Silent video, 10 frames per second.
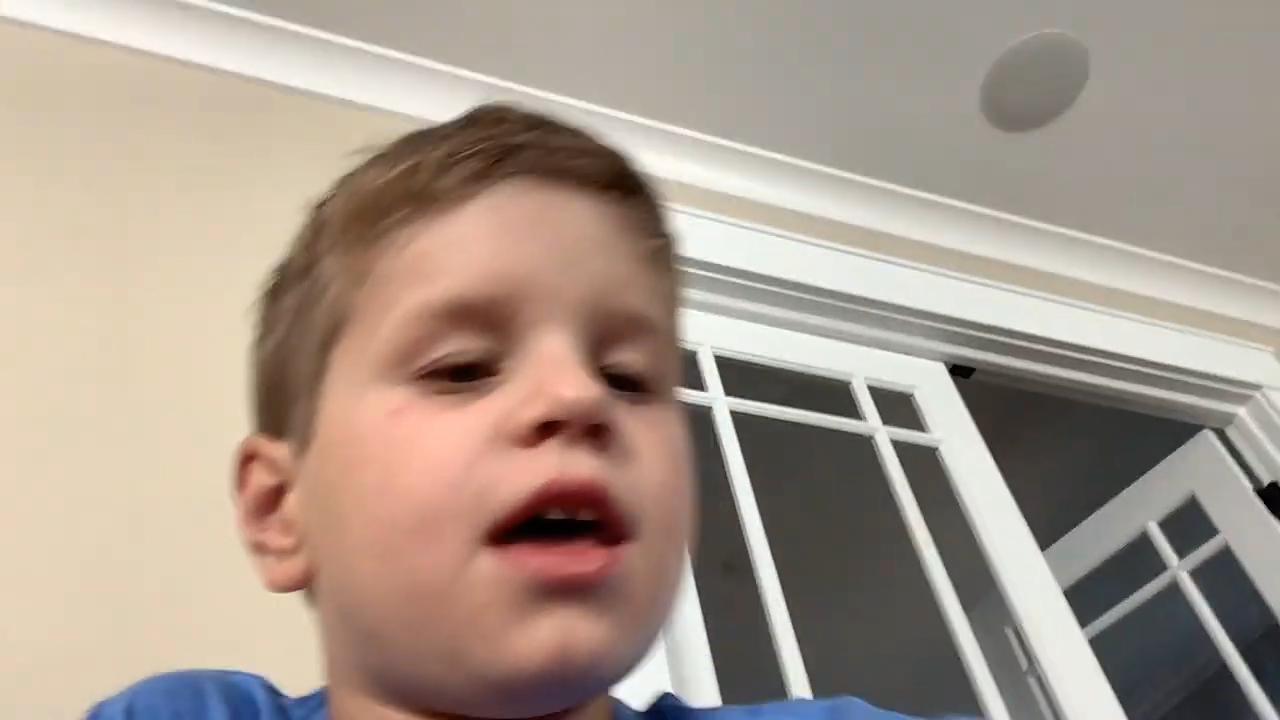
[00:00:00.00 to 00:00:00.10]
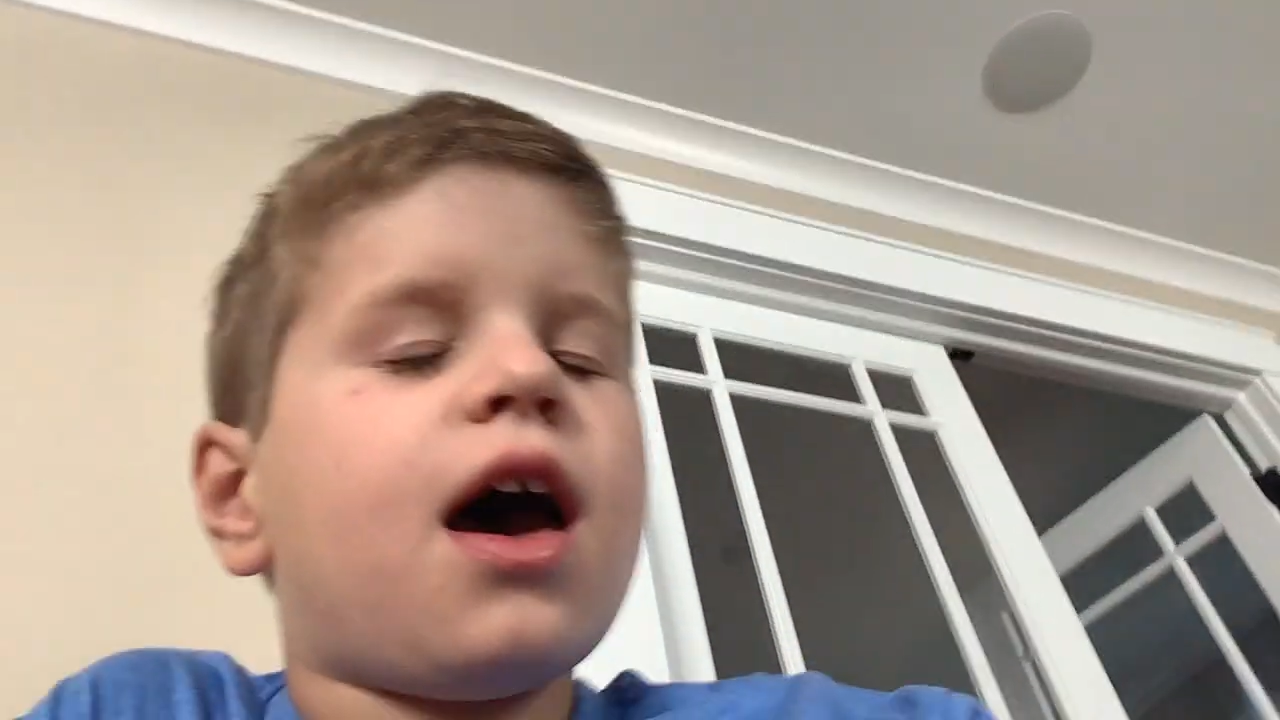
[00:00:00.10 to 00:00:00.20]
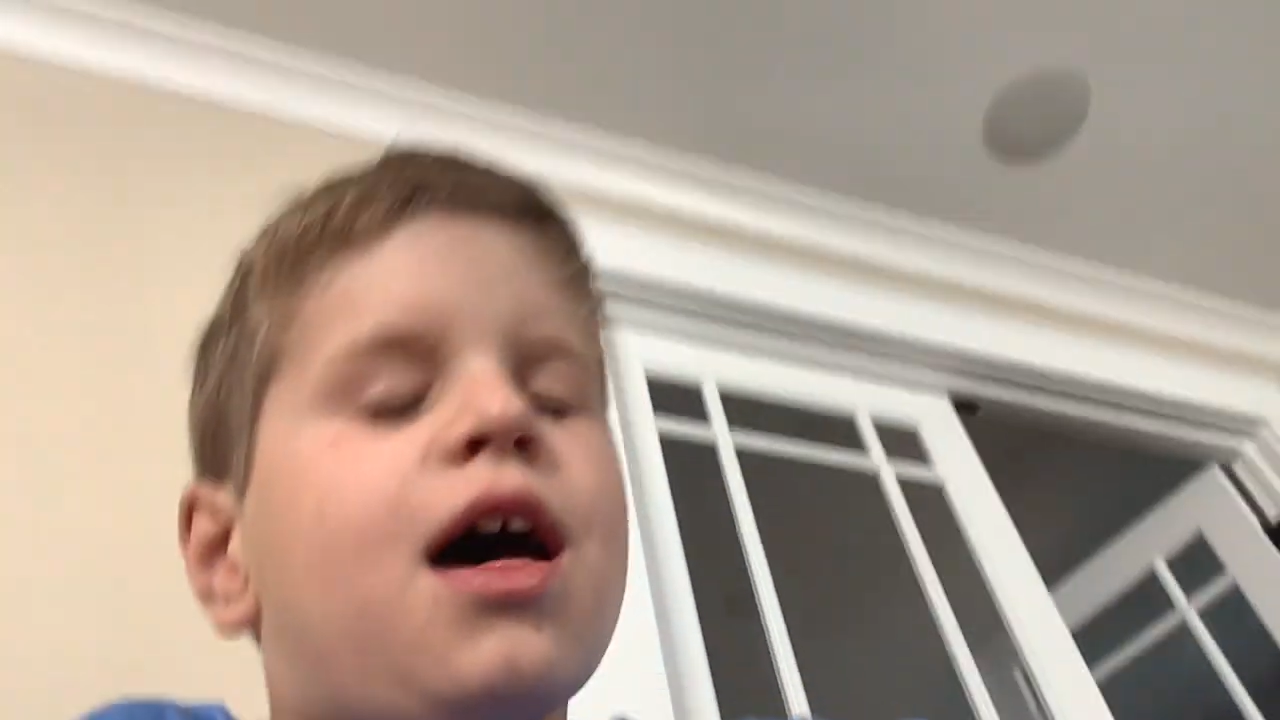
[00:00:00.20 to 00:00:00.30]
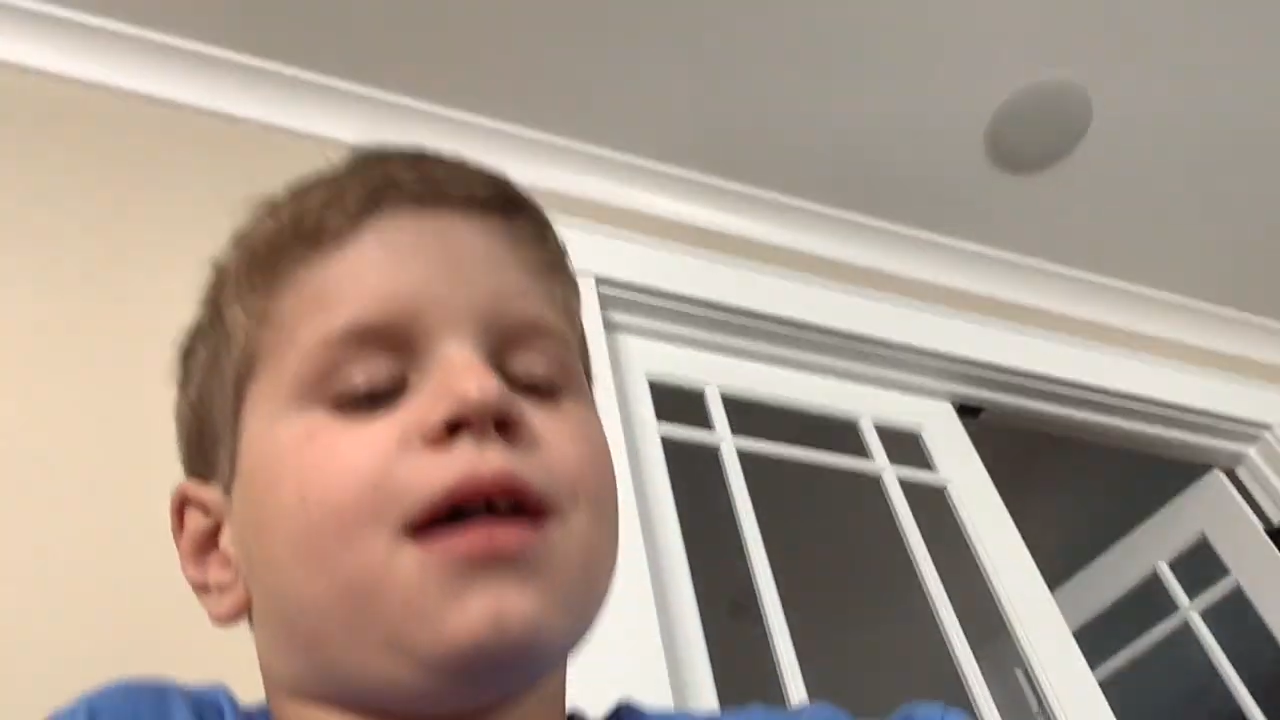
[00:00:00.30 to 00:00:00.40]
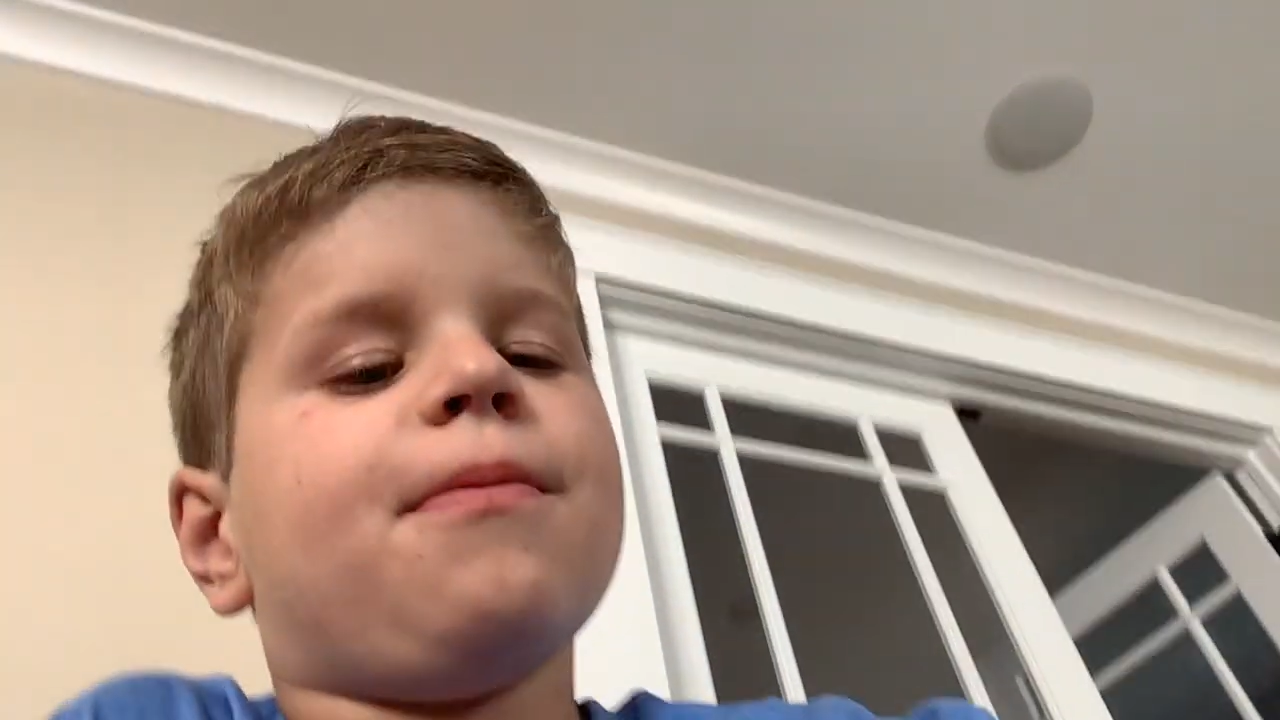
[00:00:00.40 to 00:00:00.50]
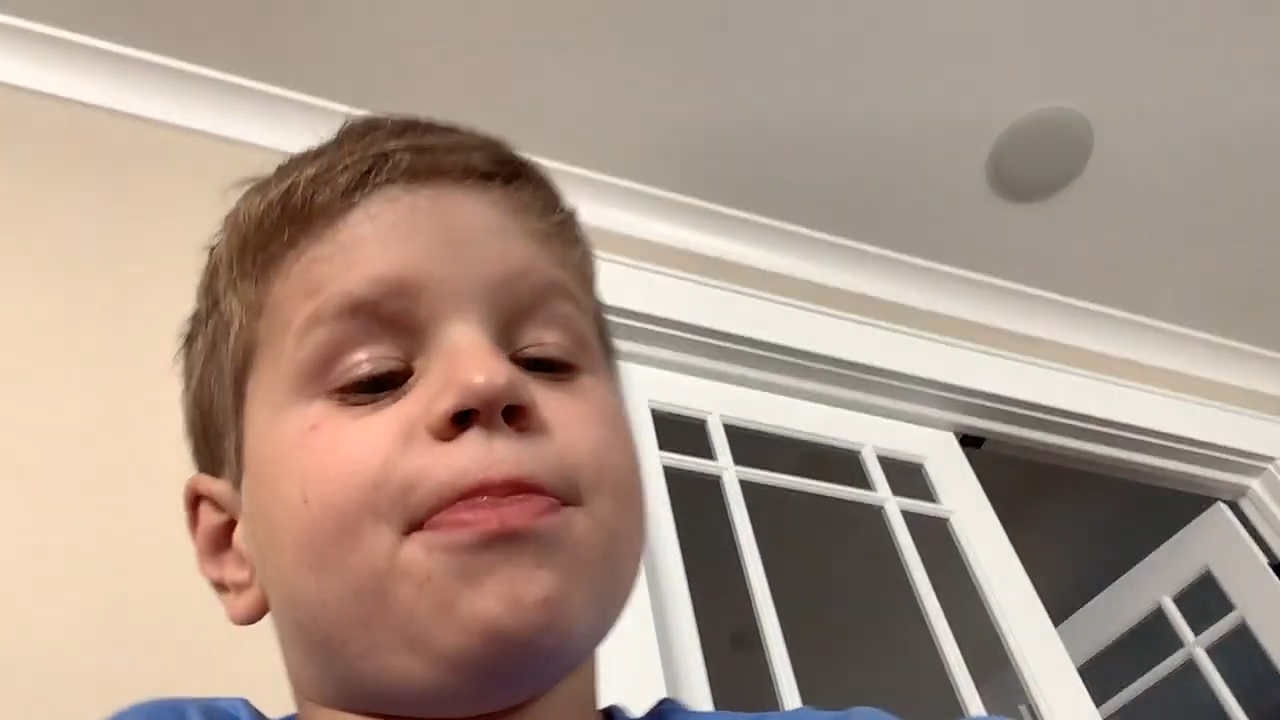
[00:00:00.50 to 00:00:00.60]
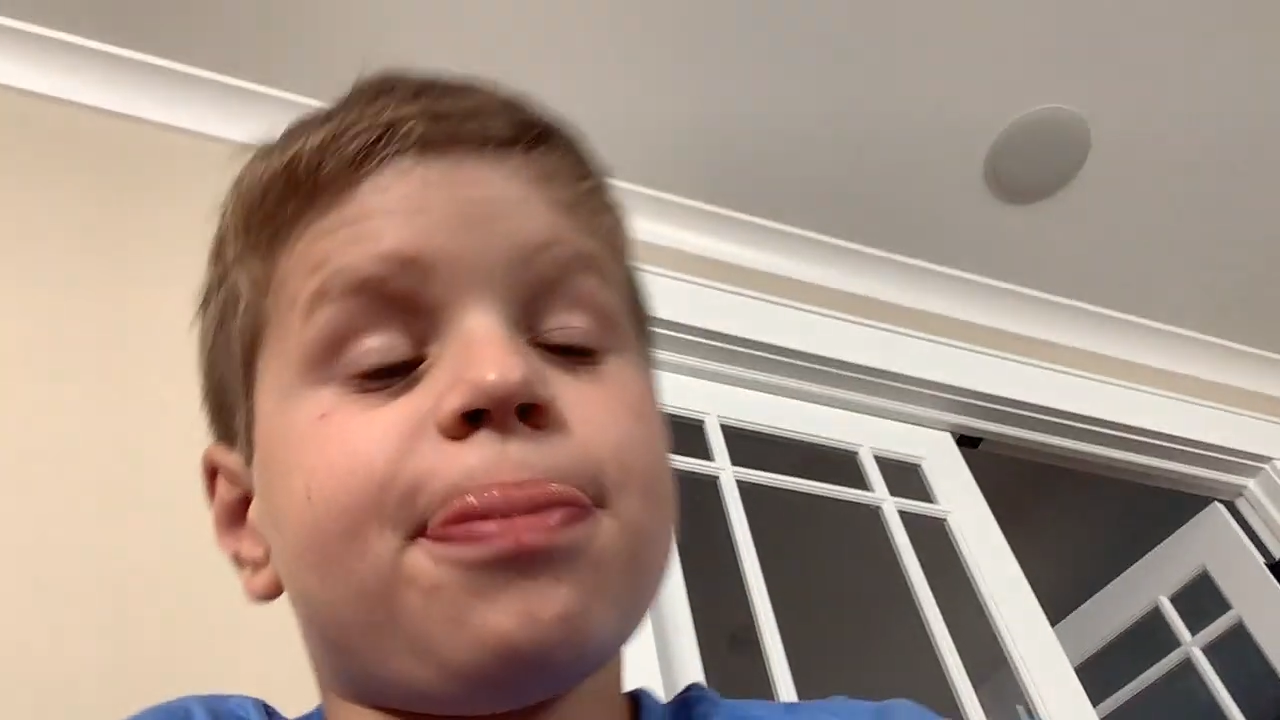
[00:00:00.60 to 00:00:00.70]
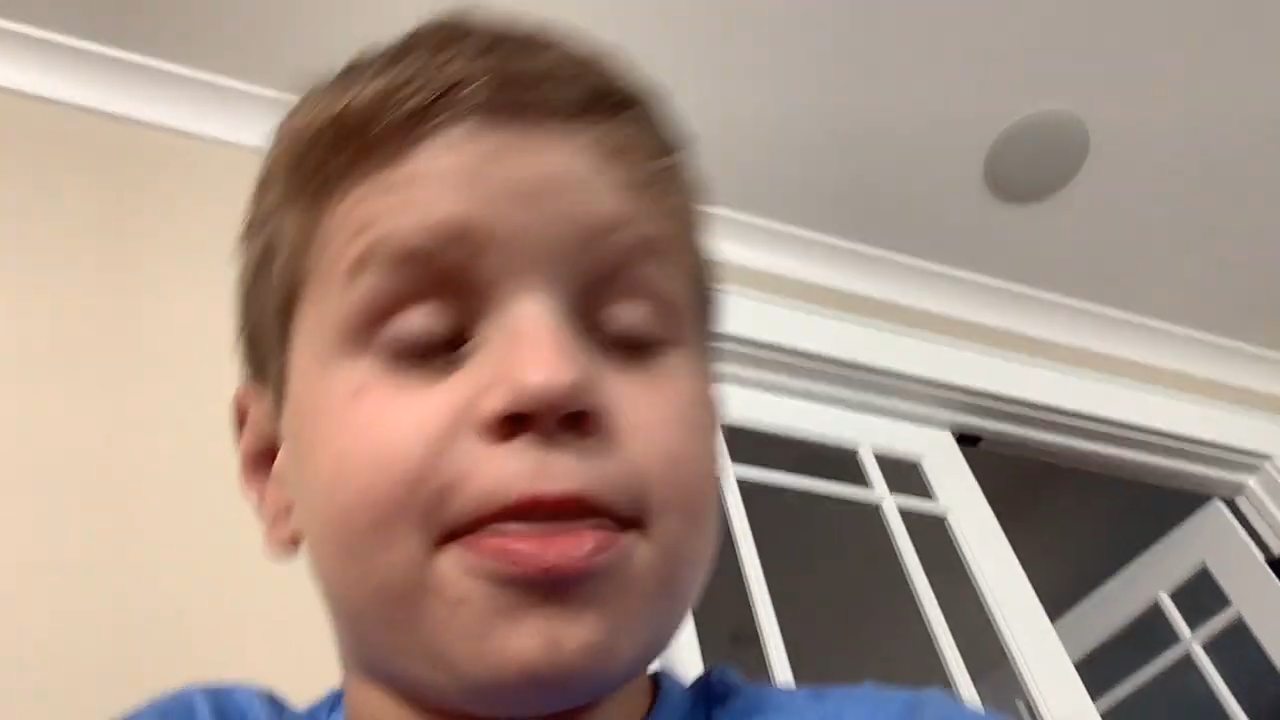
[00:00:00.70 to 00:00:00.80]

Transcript: um,